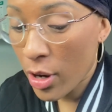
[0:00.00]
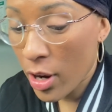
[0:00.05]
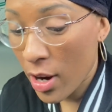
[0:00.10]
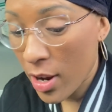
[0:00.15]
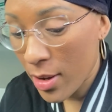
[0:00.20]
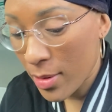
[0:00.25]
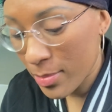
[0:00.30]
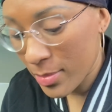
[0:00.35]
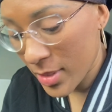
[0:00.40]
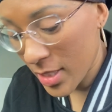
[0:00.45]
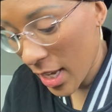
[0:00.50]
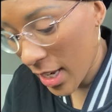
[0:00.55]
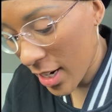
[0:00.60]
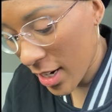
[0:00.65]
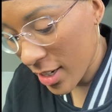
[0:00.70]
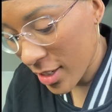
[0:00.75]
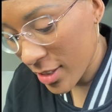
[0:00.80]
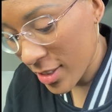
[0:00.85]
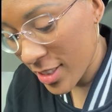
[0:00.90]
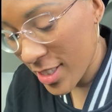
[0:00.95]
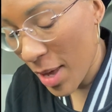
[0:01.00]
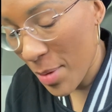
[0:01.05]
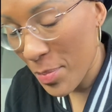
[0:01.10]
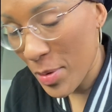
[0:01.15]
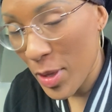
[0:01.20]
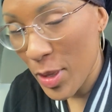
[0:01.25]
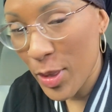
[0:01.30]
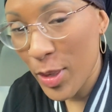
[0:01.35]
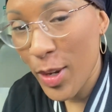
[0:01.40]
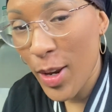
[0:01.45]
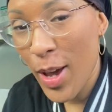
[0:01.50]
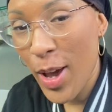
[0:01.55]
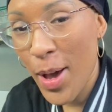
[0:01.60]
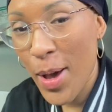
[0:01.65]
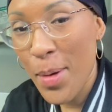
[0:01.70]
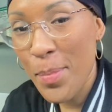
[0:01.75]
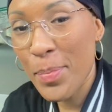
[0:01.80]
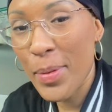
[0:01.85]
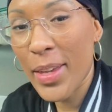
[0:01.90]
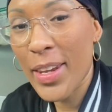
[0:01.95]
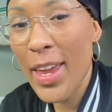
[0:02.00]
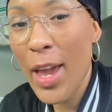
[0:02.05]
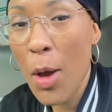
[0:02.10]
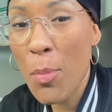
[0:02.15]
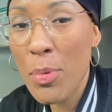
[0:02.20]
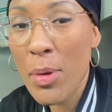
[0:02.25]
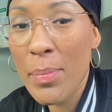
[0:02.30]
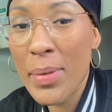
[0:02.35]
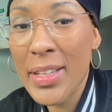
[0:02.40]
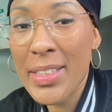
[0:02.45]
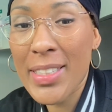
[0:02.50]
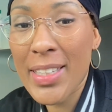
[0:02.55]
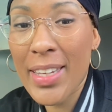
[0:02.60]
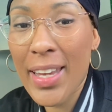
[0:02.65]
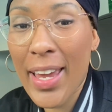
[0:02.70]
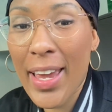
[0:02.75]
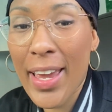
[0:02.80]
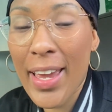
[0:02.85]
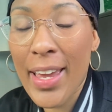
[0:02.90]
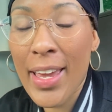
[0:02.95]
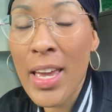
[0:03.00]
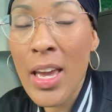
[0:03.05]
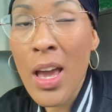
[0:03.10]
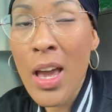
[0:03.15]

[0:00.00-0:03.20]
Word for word: um stepping up and helping me today